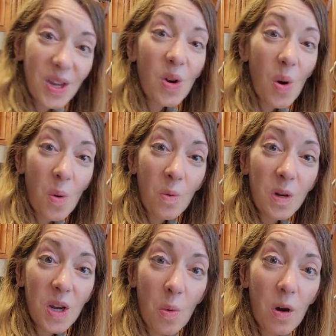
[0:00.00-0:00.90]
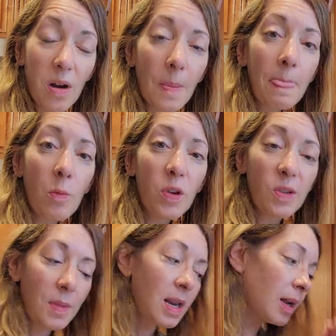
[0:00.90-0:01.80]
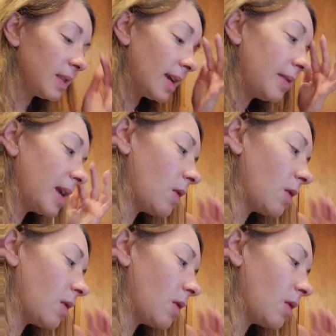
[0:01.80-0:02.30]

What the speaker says: your own yogurt, which may not sound like